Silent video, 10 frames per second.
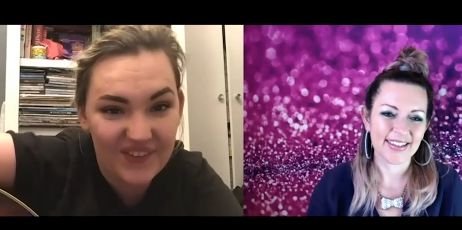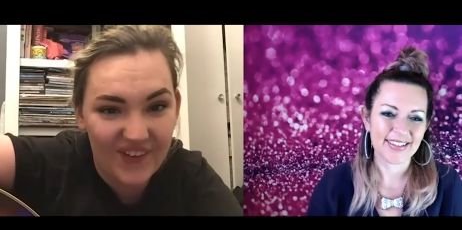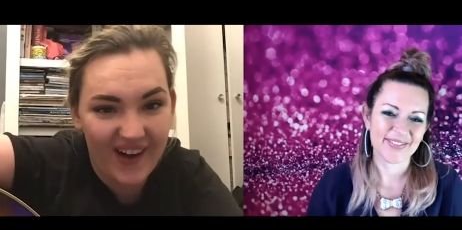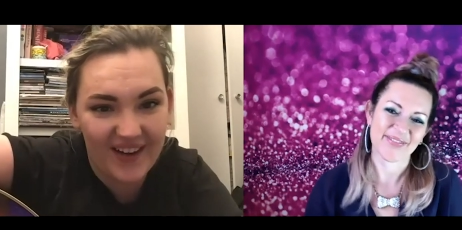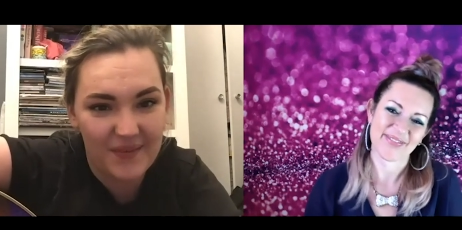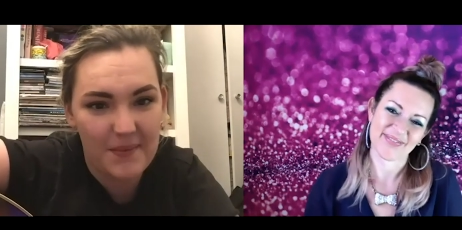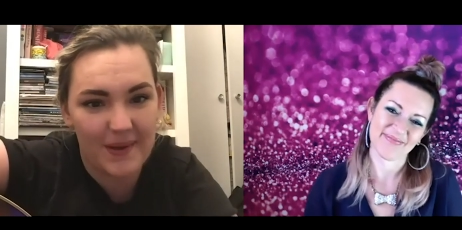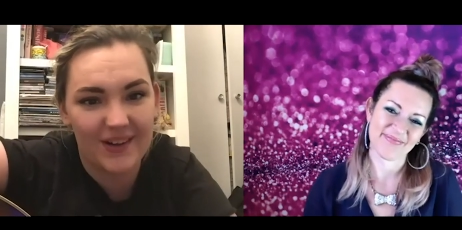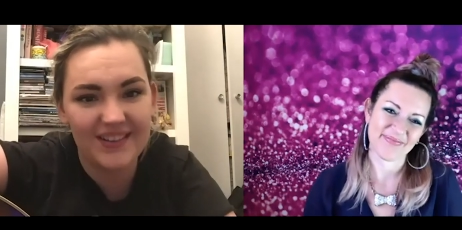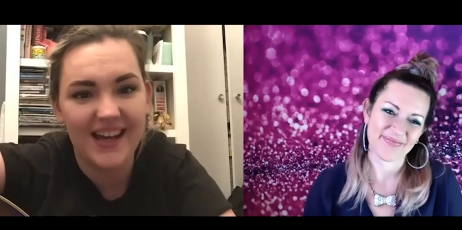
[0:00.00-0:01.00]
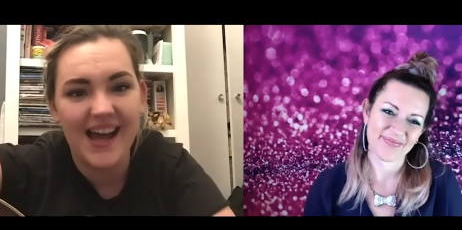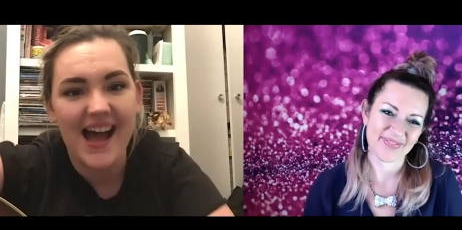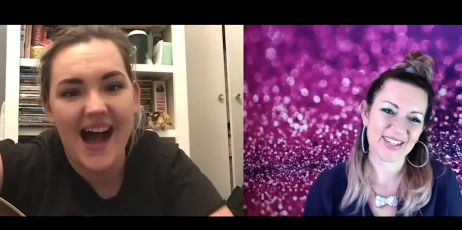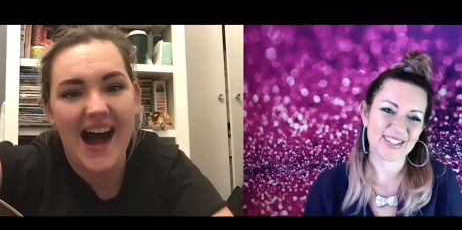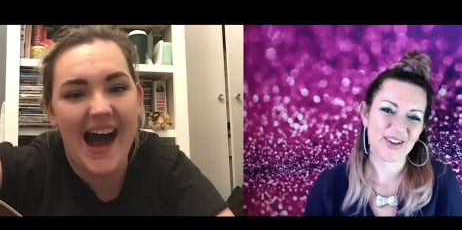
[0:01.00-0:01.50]
Speaker 1: for having me on
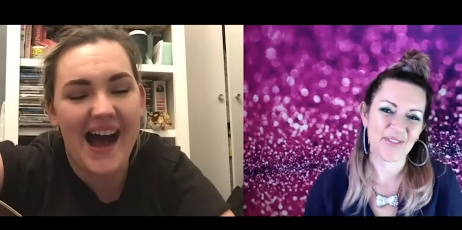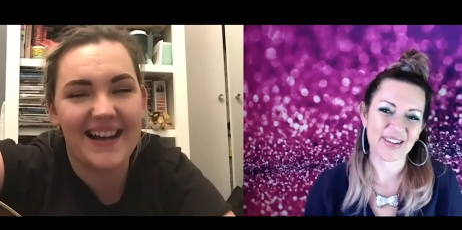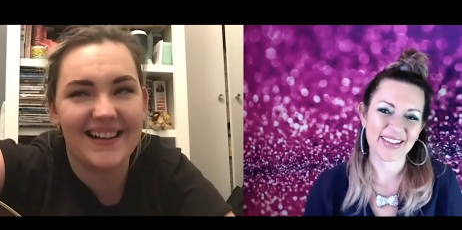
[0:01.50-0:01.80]
so and welcome.